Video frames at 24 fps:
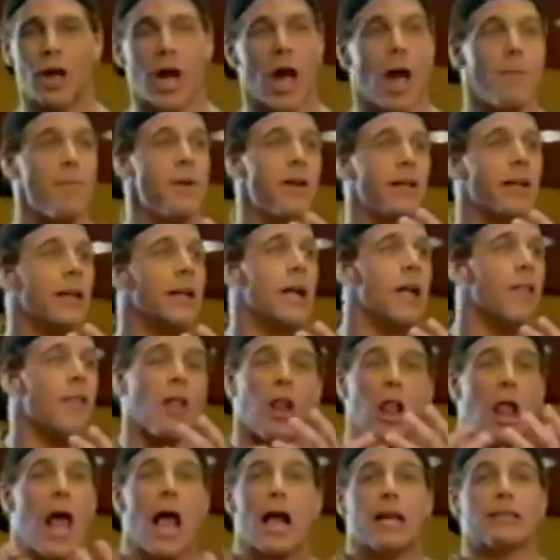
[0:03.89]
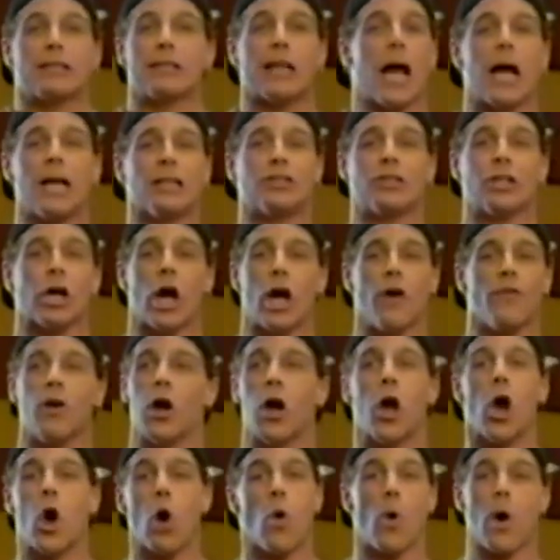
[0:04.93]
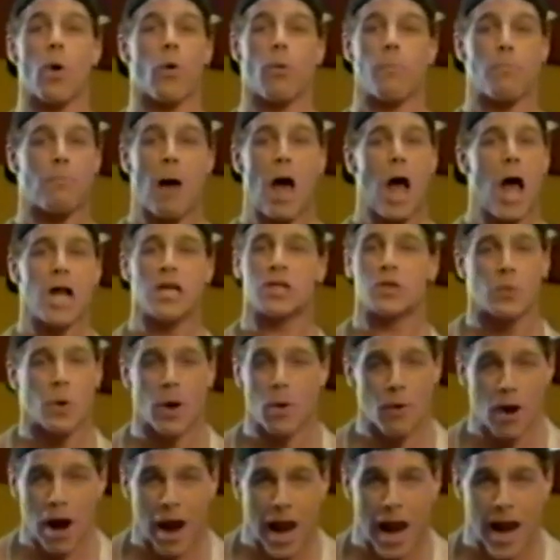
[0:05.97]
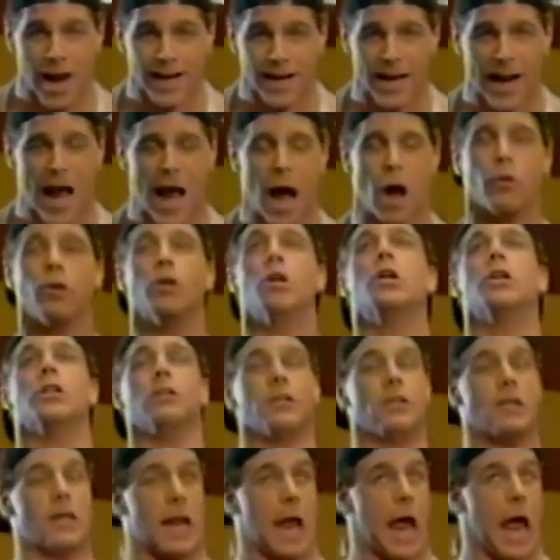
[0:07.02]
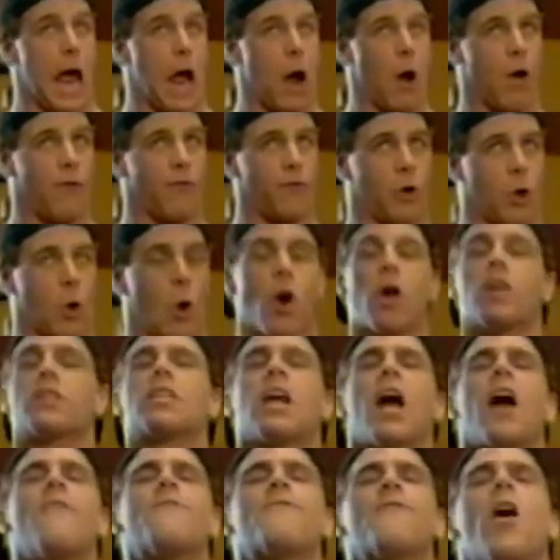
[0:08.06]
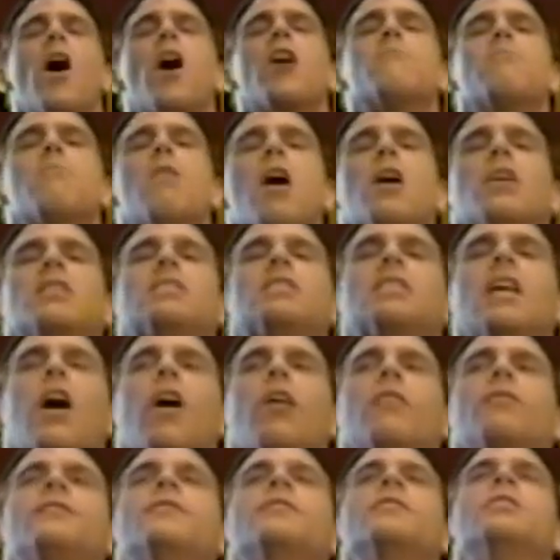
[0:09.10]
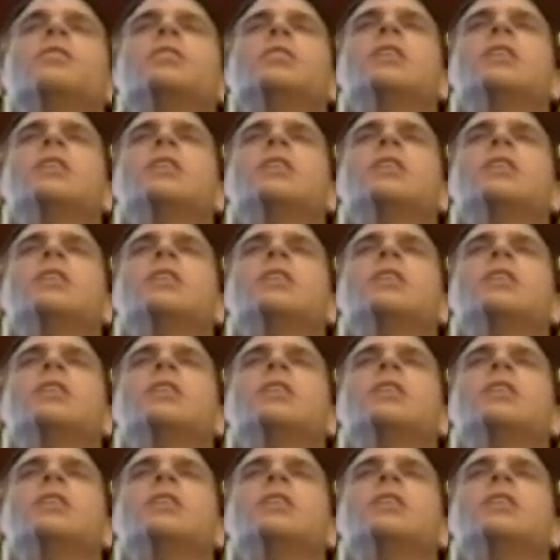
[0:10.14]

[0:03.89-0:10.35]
I mean, the last I saw of you, we were buds, we were hanging out. Now, of course, I find myself